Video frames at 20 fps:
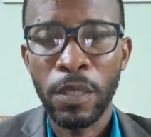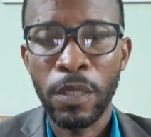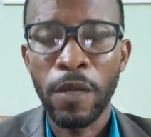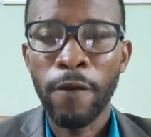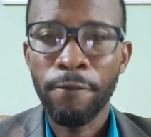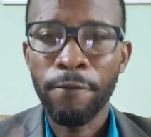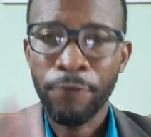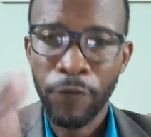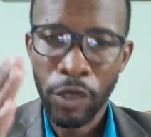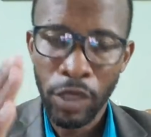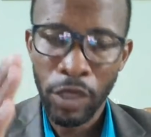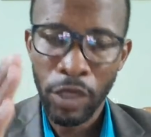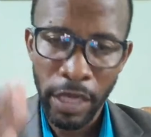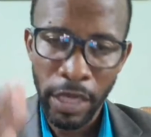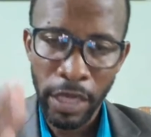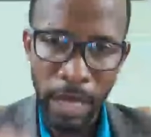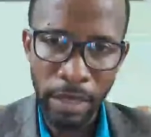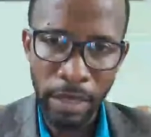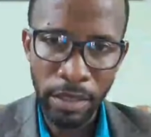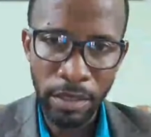for
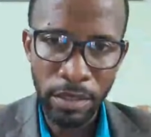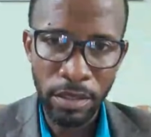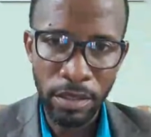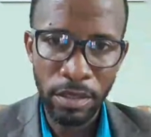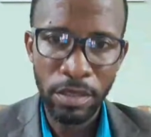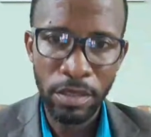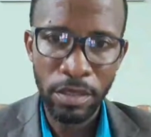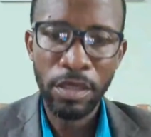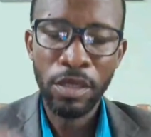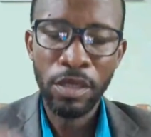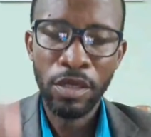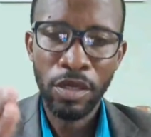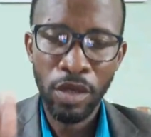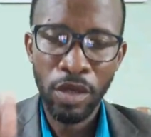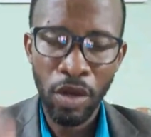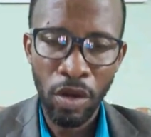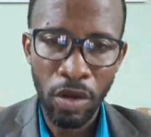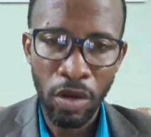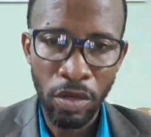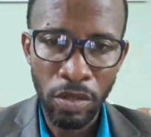Guyana's
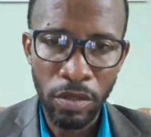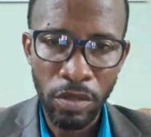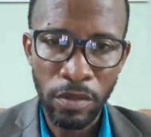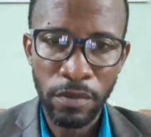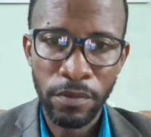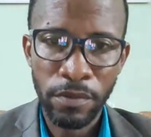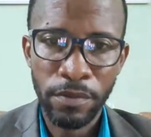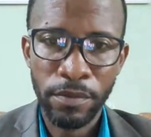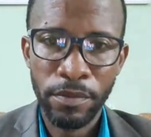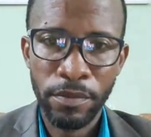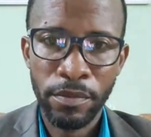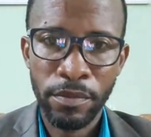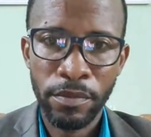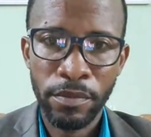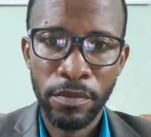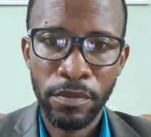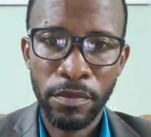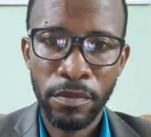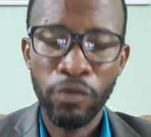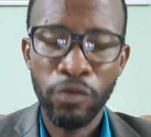law
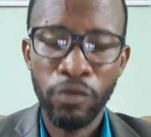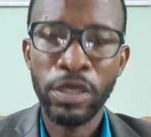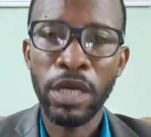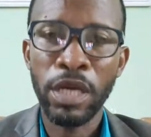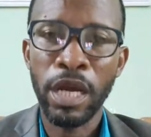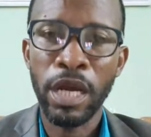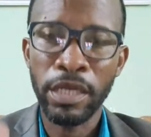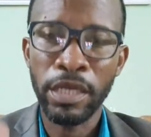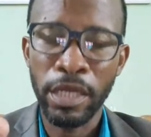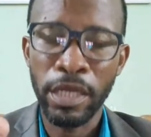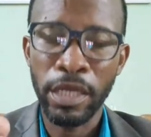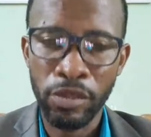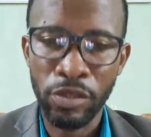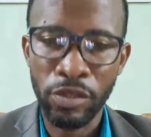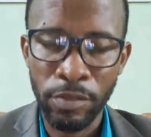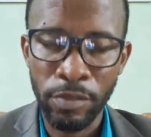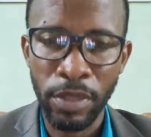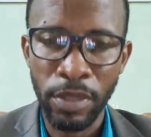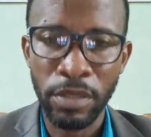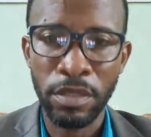regarding electoral
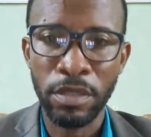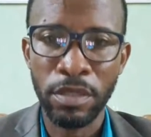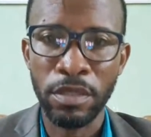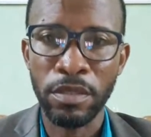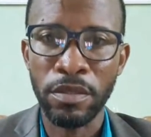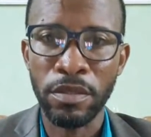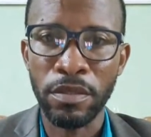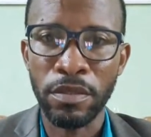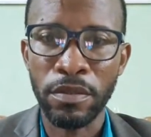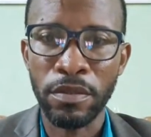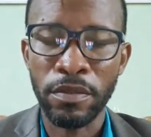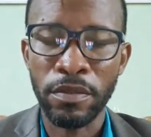processes.